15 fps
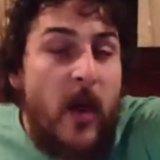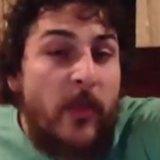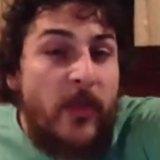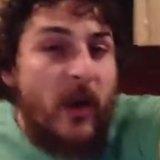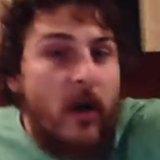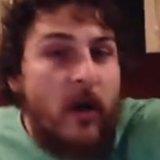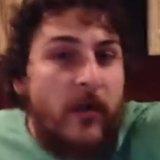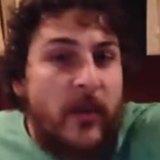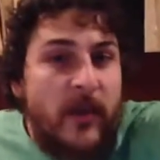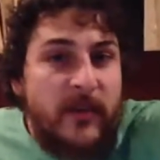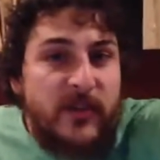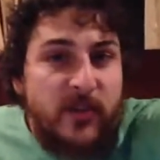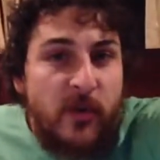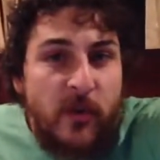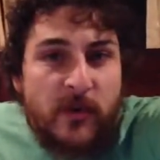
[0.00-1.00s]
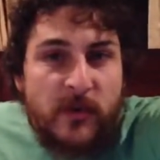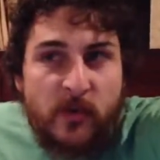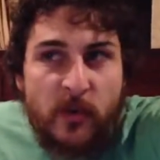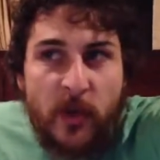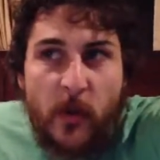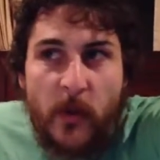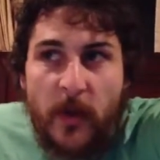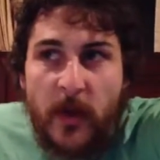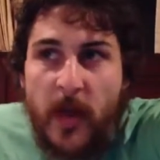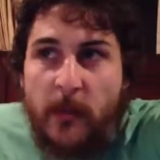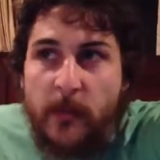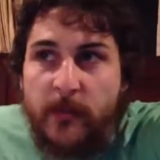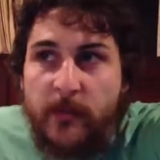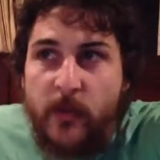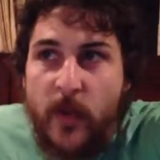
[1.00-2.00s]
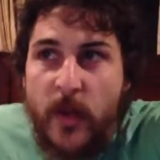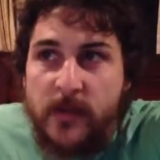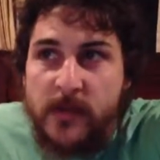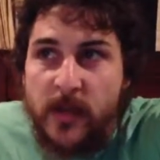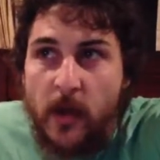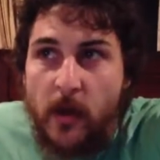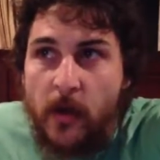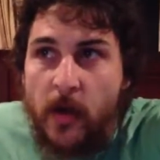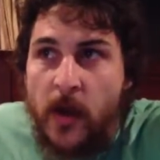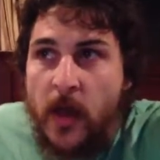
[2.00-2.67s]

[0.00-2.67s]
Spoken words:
The other story is really quickly. It happened a few years ago.